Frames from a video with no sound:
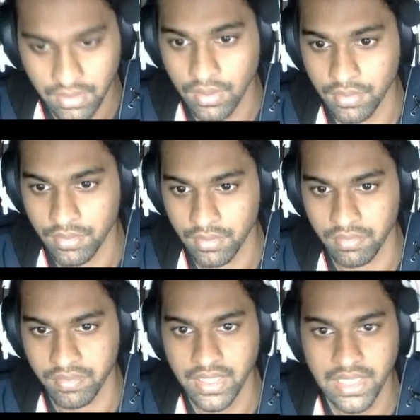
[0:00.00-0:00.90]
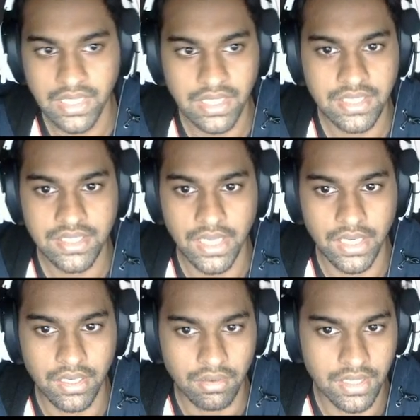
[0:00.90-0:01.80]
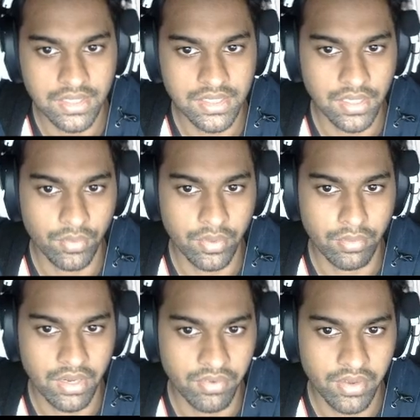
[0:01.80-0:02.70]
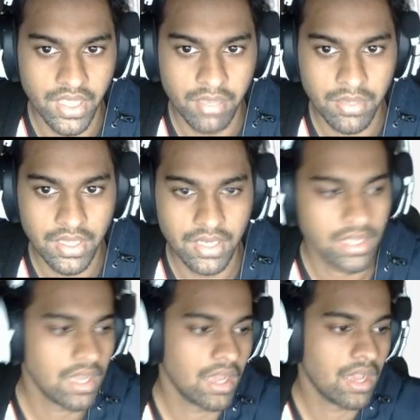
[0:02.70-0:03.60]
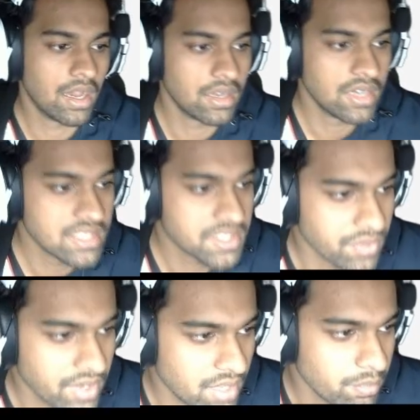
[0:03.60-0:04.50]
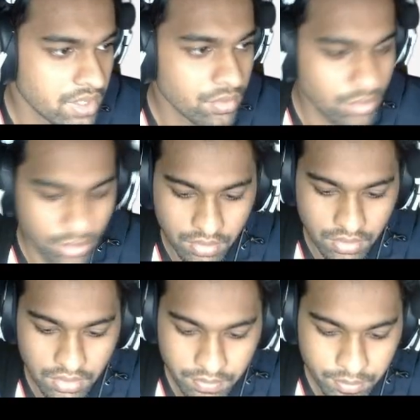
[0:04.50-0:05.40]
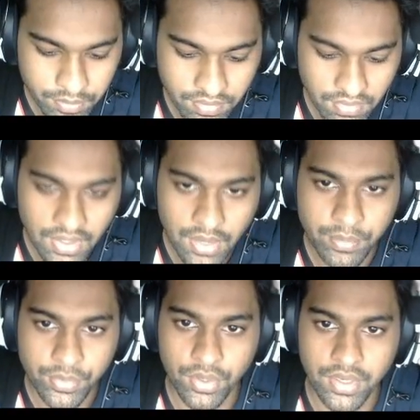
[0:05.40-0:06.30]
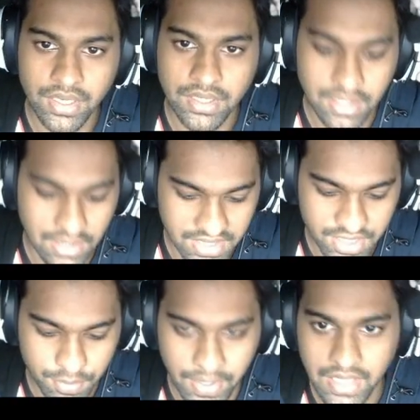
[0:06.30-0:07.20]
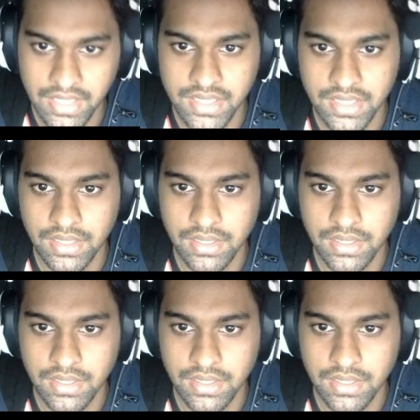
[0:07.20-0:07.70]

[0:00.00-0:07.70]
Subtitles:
Control V this, and let's say we want to rename it. Let's rename it to product list page.